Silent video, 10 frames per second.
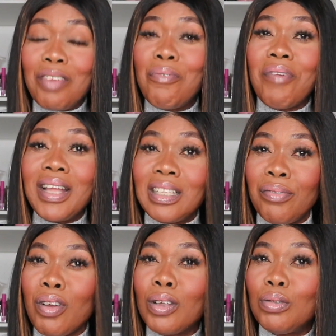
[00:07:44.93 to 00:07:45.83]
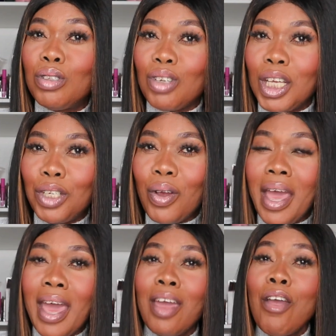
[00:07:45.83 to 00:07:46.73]
you find it difficult to stretch your
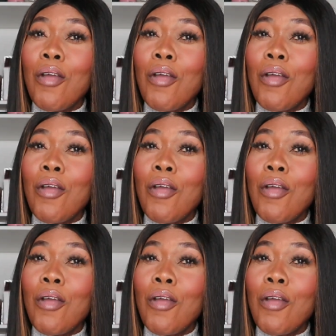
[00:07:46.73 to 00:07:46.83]
hair,